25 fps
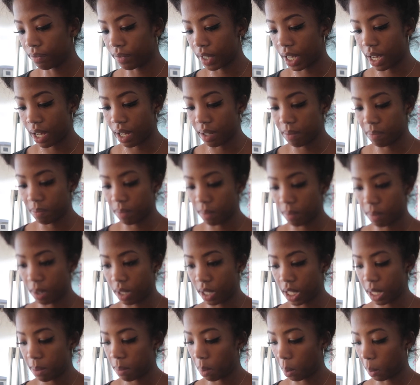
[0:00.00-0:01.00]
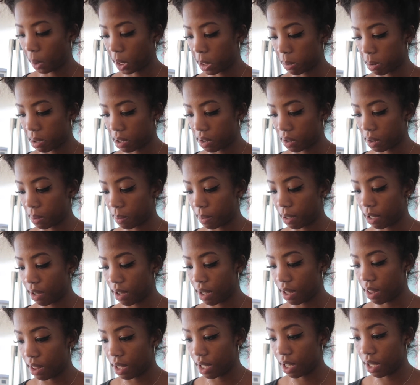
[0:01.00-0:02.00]
yeah, I'm gonna clean my workspace a little
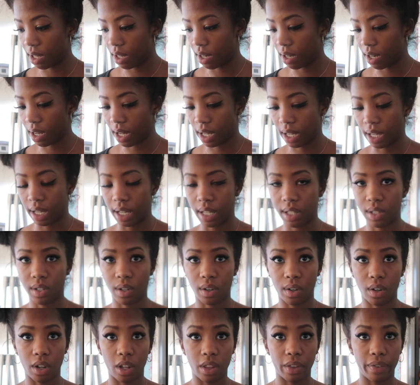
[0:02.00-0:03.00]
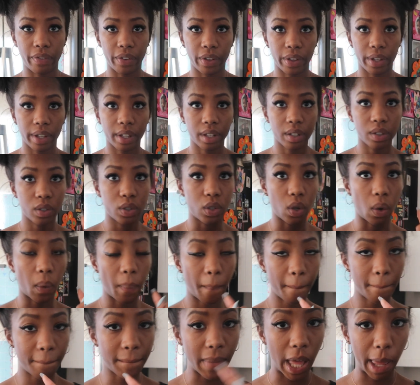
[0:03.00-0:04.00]
bit and then I can get started on the filling. So
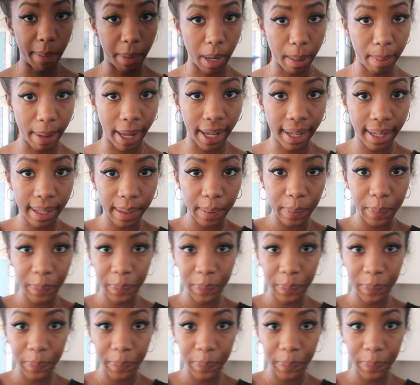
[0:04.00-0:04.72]
I'll be right back.